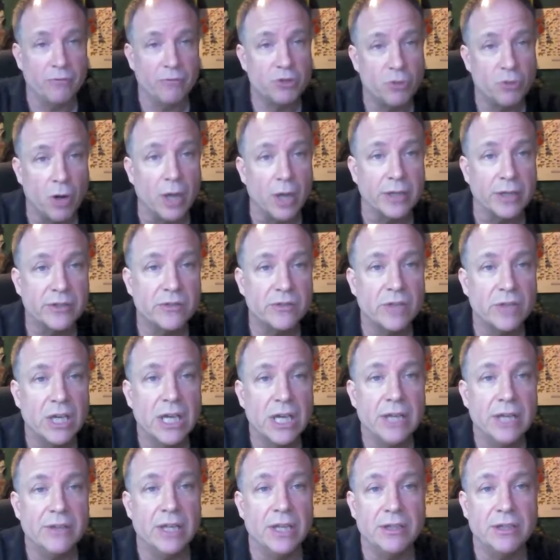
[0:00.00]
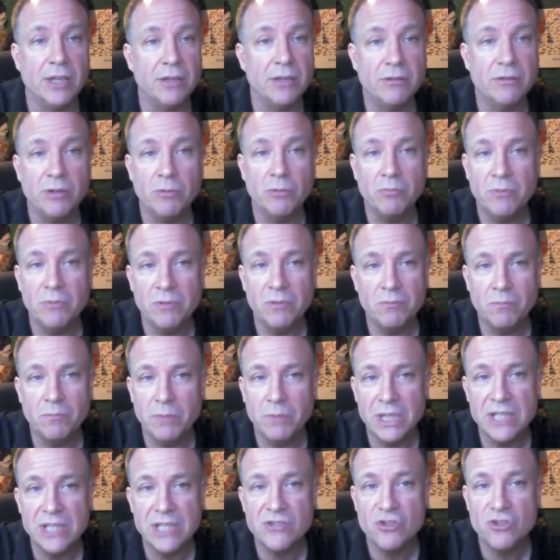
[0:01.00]
trunks that the, the
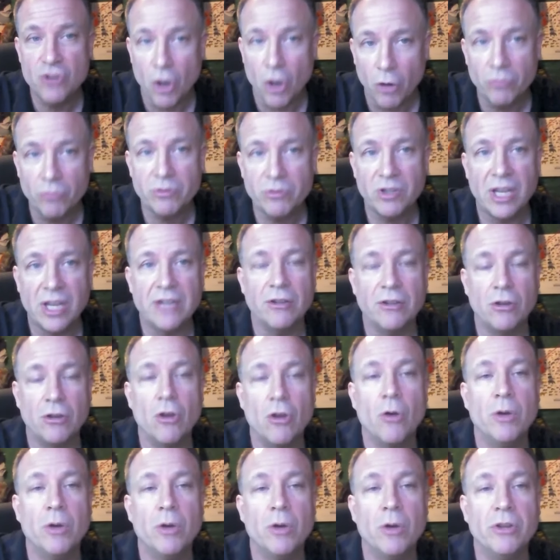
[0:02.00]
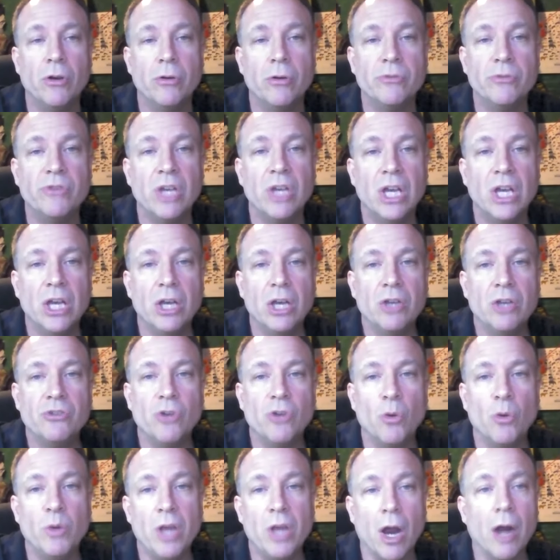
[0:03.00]
bees don't tend to go in those
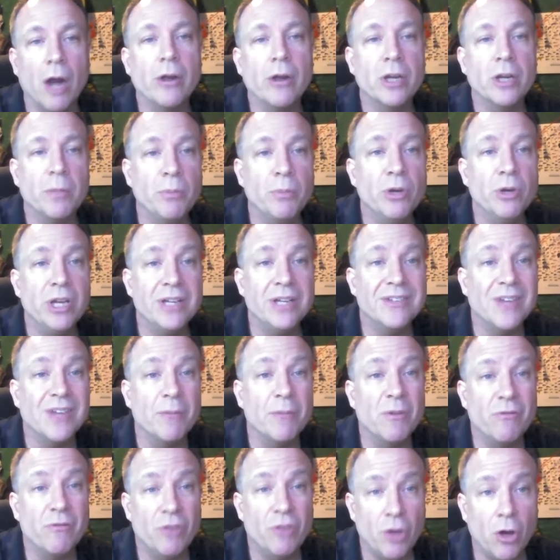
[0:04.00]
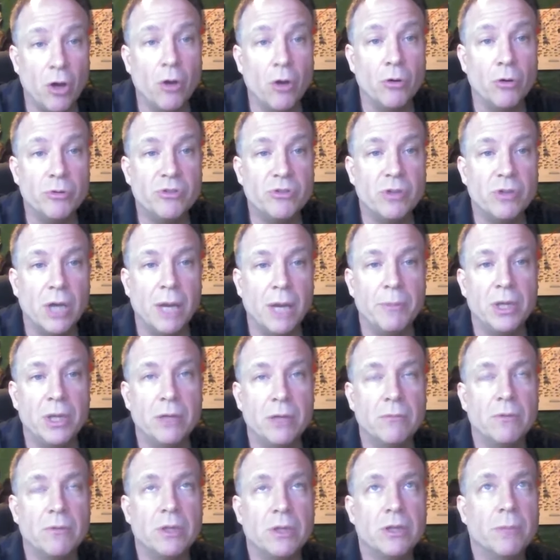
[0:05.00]
so we are going to put in some of those. I
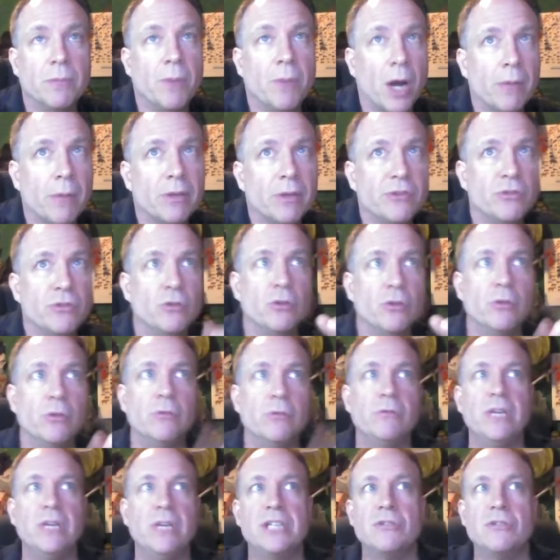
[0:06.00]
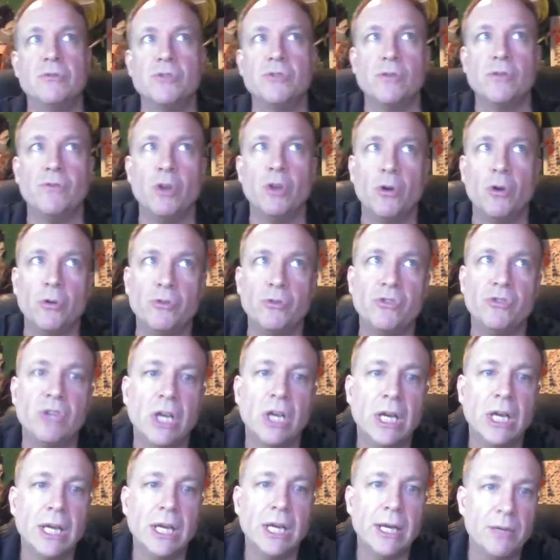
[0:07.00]
mean, the Barba Azul nature reserve, those,
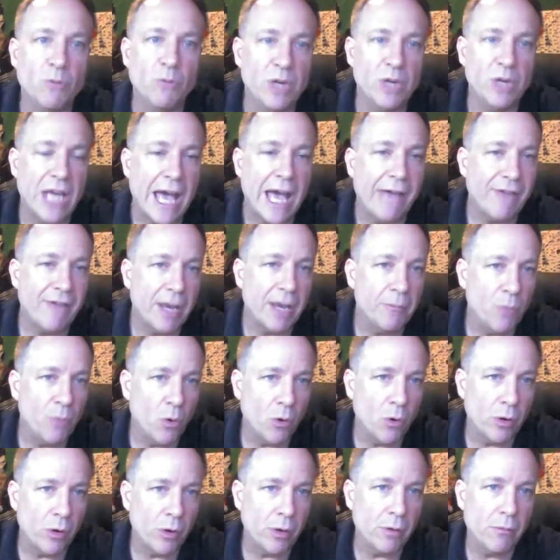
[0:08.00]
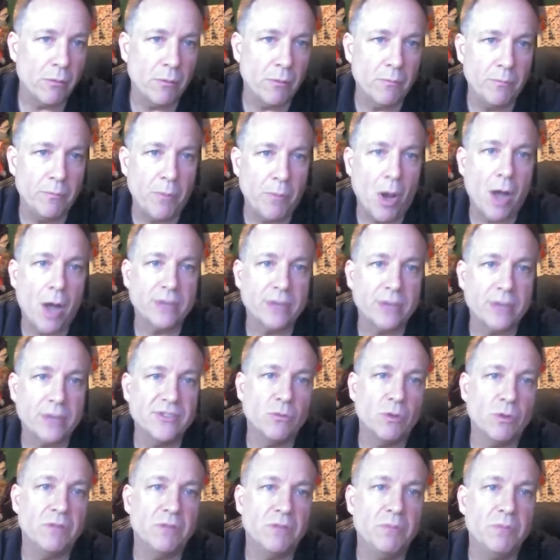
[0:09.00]
we have had more
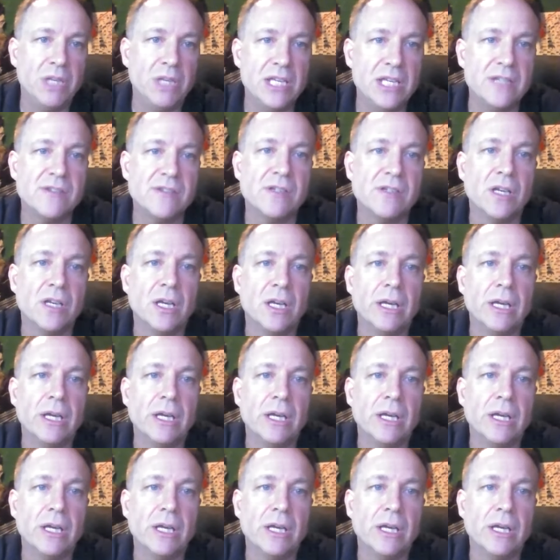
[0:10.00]
boxes with bees